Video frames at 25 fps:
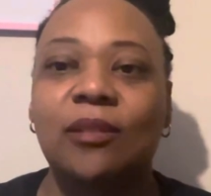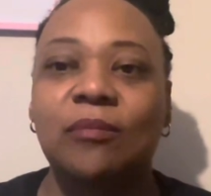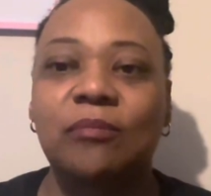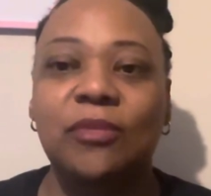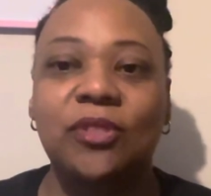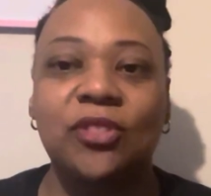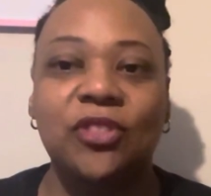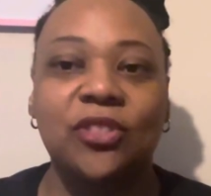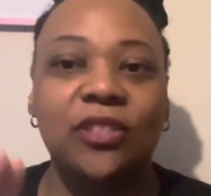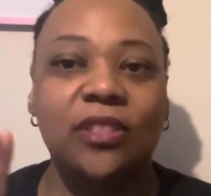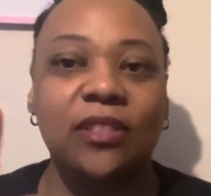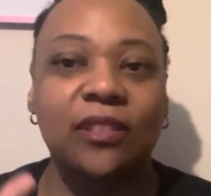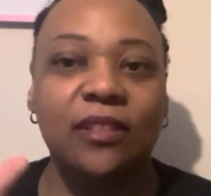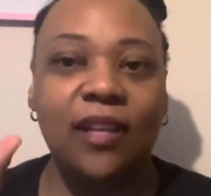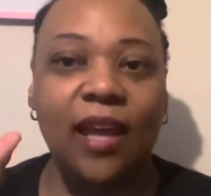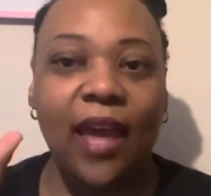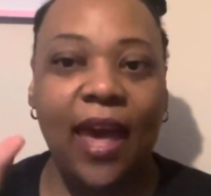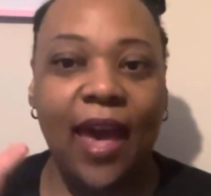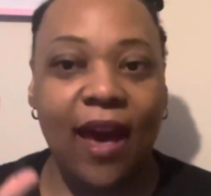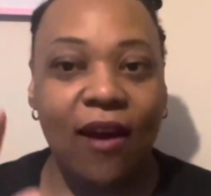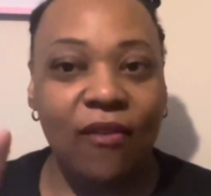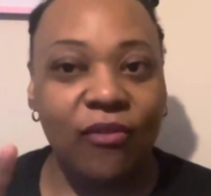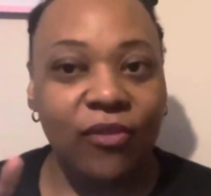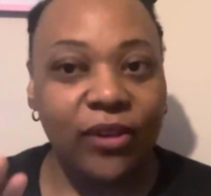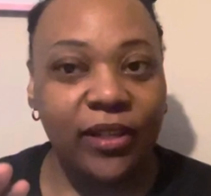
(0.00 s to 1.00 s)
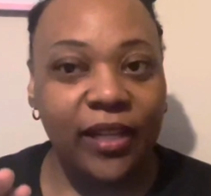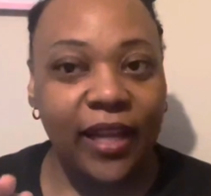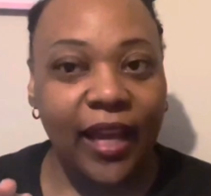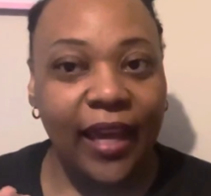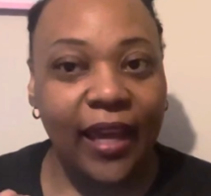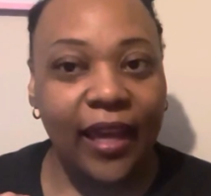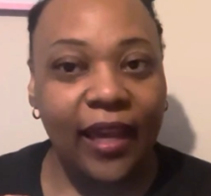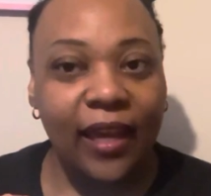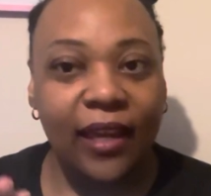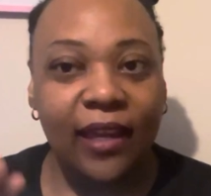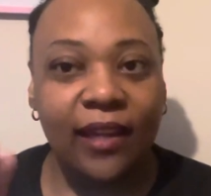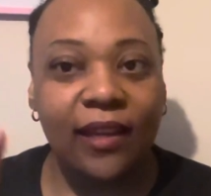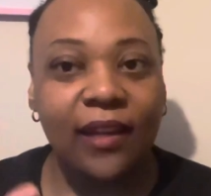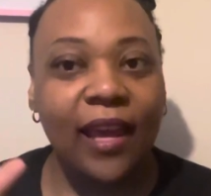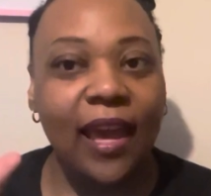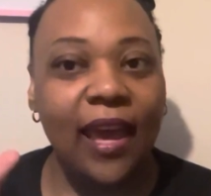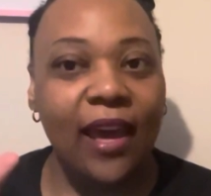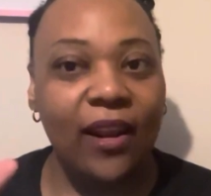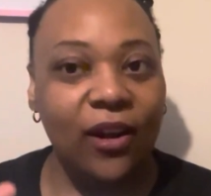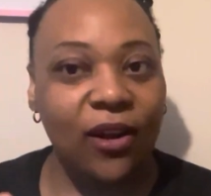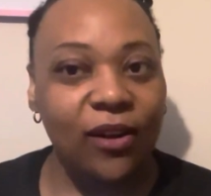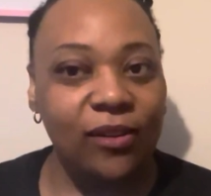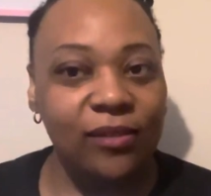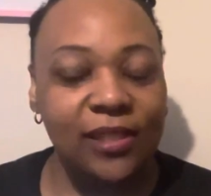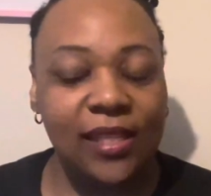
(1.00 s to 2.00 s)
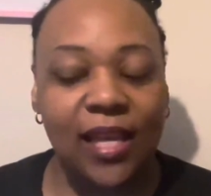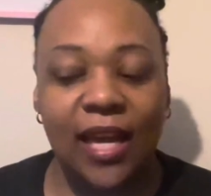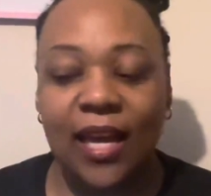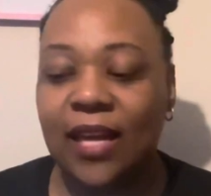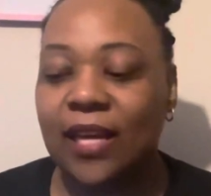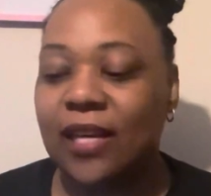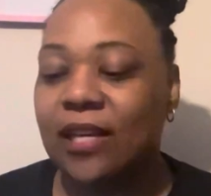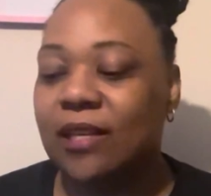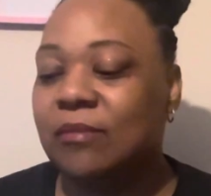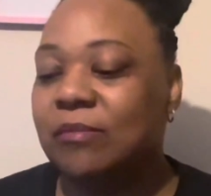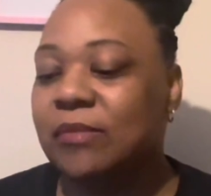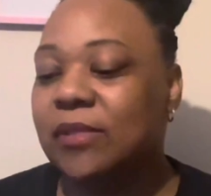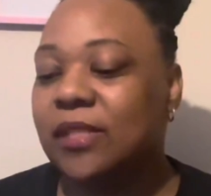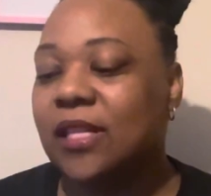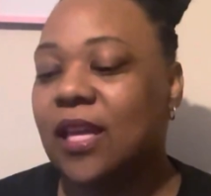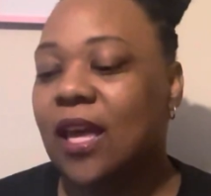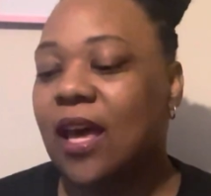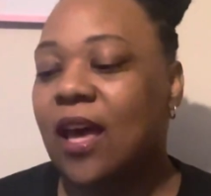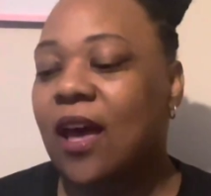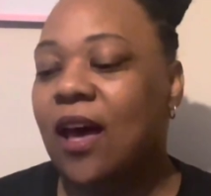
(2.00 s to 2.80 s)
should have on hand at all times